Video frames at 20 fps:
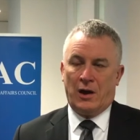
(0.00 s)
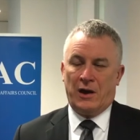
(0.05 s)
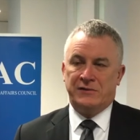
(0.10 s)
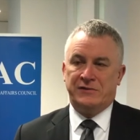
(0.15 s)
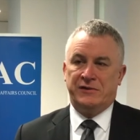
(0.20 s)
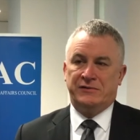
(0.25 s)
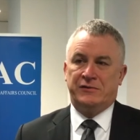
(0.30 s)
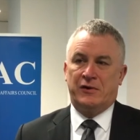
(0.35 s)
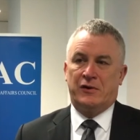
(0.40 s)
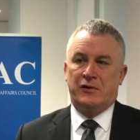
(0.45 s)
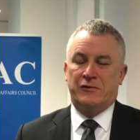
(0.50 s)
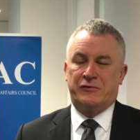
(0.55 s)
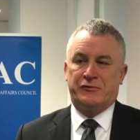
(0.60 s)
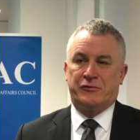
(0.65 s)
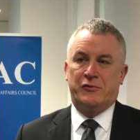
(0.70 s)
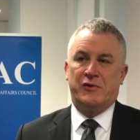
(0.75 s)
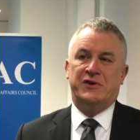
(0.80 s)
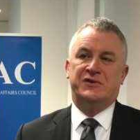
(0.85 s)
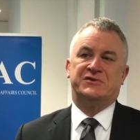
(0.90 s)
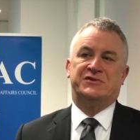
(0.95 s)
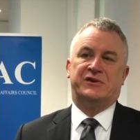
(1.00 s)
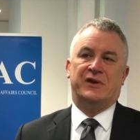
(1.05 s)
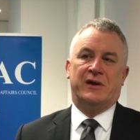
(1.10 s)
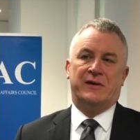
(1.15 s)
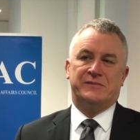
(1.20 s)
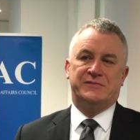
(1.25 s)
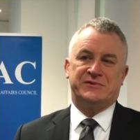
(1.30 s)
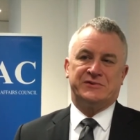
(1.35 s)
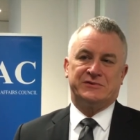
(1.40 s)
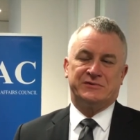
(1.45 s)
I think there are three
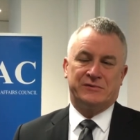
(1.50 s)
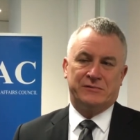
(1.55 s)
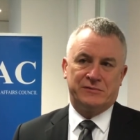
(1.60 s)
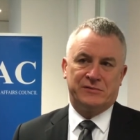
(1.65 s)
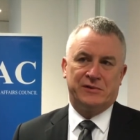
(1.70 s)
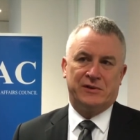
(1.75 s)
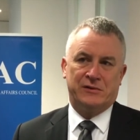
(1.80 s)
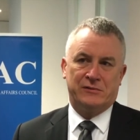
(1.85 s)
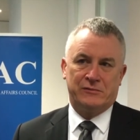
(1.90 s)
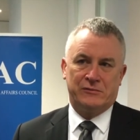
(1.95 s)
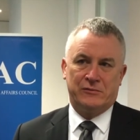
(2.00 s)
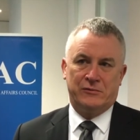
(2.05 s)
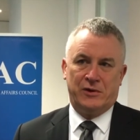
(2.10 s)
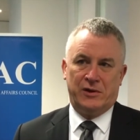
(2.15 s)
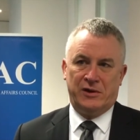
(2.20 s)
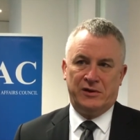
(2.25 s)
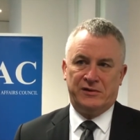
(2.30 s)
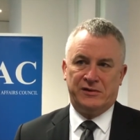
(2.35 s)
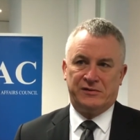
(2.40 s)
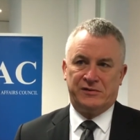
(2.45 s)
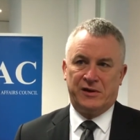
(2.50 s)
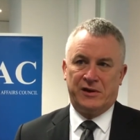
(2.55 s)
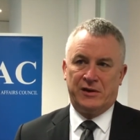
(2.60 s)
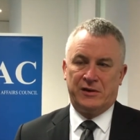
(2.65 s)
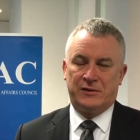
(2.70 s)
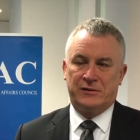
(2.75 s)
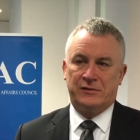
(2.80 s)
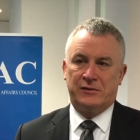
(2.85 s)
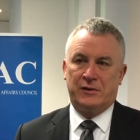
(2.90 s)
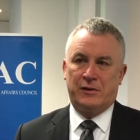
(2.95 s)
steps that we need to
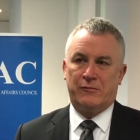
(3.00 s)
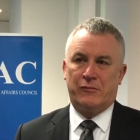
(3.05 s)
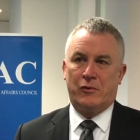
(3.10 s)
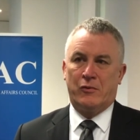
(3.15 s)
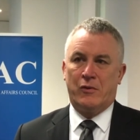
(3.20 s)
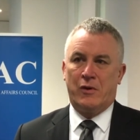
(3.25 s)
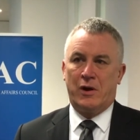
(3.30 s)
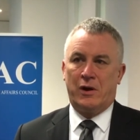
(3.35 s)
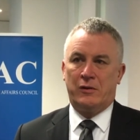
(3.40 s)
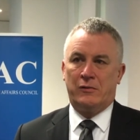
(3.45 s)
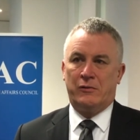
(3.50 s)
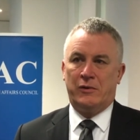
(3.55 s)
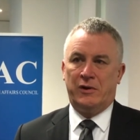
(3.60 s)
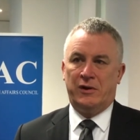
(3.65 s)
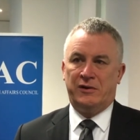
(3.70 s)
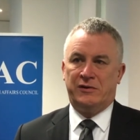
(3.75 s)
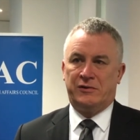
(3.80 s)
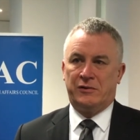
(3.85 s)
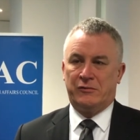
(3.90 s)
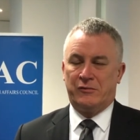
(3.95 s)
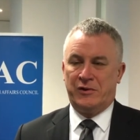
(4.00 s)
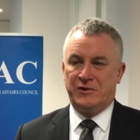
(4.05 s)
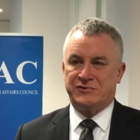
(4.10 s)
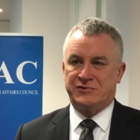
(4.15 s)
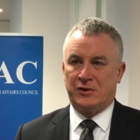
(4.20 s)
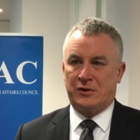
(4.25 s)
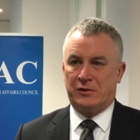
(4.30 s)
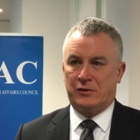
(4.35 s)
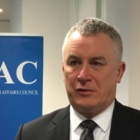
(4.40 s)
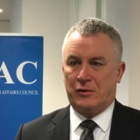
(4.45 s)
take. Number one, we need to
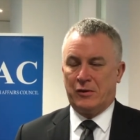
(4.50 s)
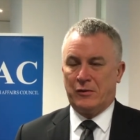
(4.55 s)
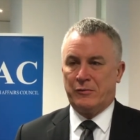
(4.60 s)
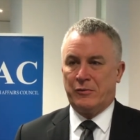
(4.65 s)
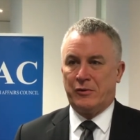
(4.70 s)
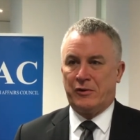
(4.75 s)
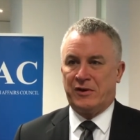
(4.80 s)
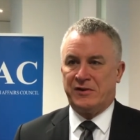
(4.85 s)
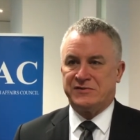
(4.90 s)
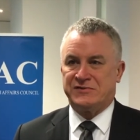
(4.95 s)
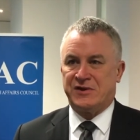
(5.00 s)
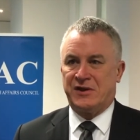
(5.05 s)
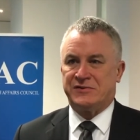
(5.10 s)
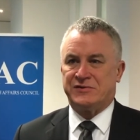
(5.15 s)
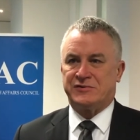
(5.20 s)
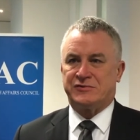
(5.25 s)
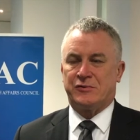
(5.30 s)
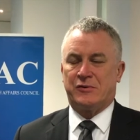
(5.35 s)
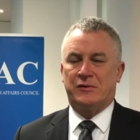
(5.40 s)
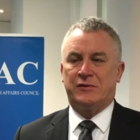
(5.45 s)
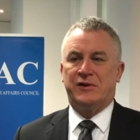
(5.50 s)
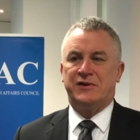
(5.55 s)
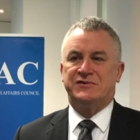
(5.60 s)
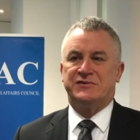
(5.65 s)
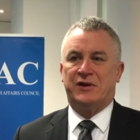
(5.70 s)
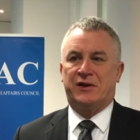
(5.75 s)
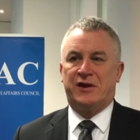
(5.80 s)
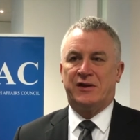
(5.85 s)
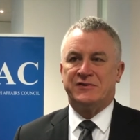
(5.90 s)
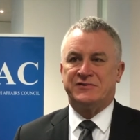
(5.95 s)
reach a global consensus, or at
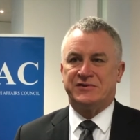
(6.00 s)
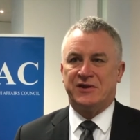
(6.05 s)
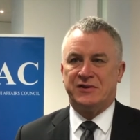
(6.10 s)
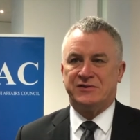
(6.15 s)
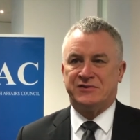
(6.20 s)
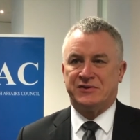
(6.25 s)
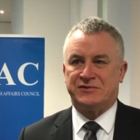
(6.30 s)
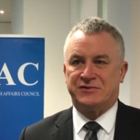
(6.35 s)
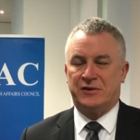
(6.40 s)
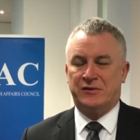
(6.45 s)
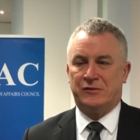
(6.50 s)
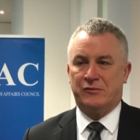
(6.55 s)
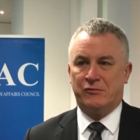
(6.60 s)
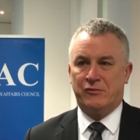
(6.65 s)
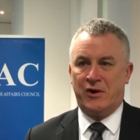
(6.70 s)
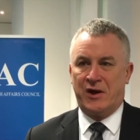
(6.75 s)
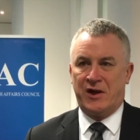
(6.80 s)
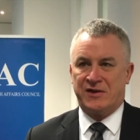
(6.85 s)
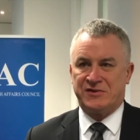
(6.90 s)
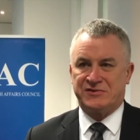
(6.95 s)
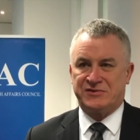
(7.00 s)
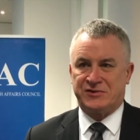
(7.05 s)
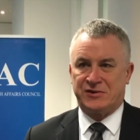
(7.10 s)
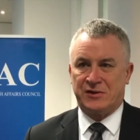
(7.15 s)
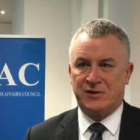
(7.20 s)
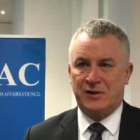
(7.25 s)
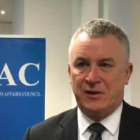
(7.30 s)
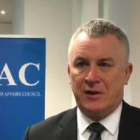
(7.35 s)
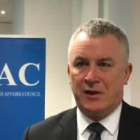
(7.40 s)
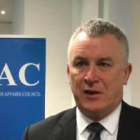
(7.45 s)
least a consensus in the West,
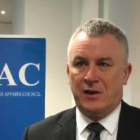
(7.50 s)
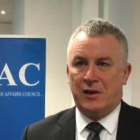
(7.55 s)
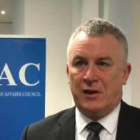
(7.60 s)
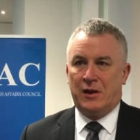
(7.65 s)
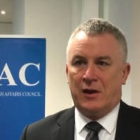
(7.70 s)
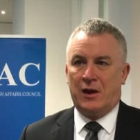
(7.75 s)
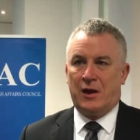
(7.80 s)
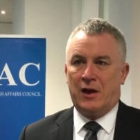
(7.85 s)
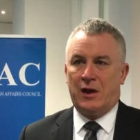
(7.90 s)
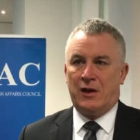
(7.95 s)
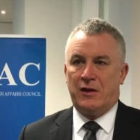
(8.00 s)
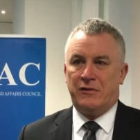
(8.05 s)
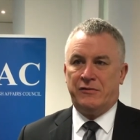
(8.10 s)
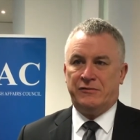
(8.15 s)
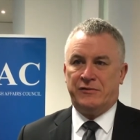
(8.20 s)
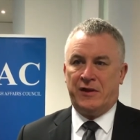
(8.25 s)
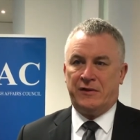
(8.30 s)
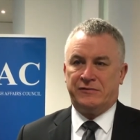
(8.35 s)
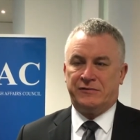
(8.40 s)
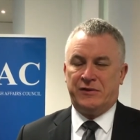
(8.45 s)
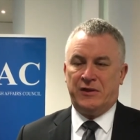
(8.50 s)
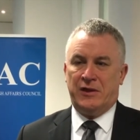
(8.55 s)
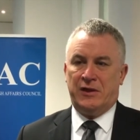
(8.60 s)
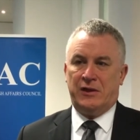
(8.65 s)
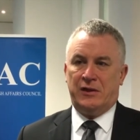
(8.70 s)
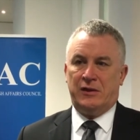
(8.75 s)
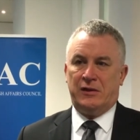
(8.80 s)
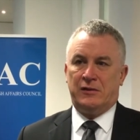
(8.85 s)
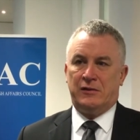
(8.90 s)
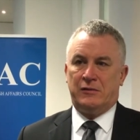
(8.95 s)
uh, that
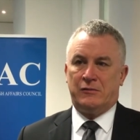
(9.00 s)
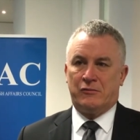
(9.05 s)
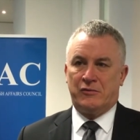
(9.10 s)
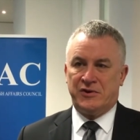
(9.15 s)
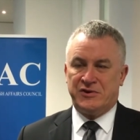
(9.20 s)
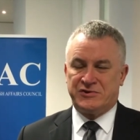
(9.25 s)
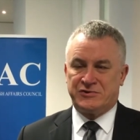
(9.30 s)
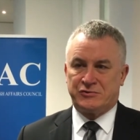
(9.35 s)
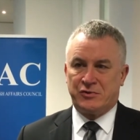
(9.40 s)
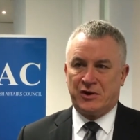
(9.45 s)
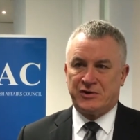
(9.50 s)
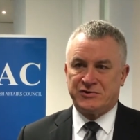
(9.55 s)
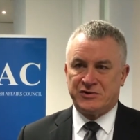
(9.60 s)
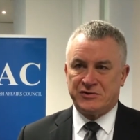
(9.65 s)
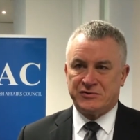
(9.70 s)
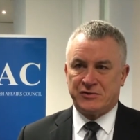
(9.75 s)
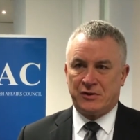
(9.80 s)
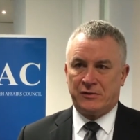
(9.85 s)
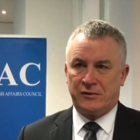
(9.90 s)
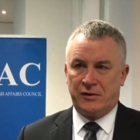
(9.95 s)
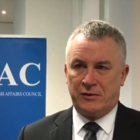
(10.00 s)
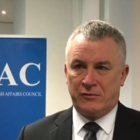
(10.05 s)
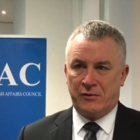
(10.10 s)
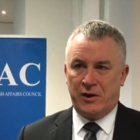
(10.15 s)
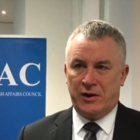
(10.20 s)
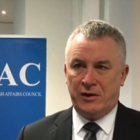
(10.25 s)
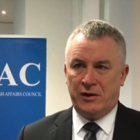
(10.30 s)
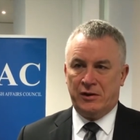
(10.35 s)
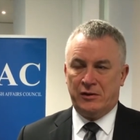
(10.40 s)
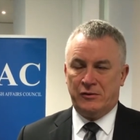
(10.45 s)
the restrictions on the
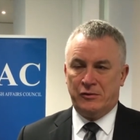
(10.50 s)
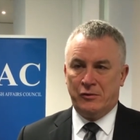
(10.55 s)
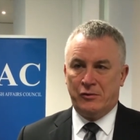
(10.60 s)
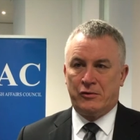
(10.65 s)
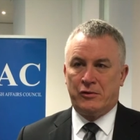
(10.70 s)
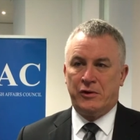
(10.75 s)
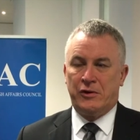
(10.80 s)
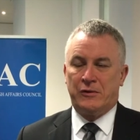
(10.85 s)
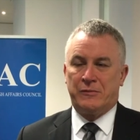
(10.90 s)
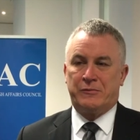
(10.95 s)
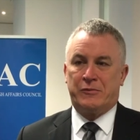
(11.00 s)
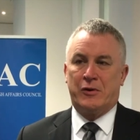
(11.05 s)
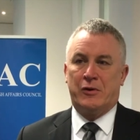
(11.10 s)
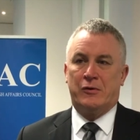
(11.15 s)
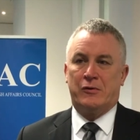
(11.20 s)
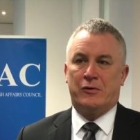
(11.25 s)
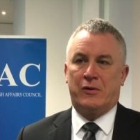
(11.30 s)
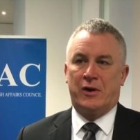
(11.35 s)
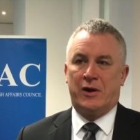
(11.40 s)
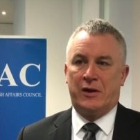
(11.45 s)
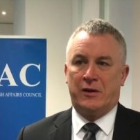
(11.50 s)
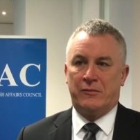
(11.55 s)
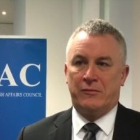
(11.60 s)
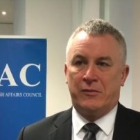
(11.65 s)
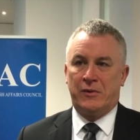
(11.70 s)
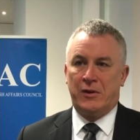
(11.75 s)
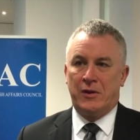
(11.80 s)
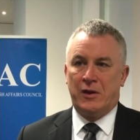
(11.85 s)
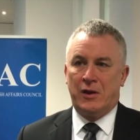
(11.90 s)
Iranian nuclear program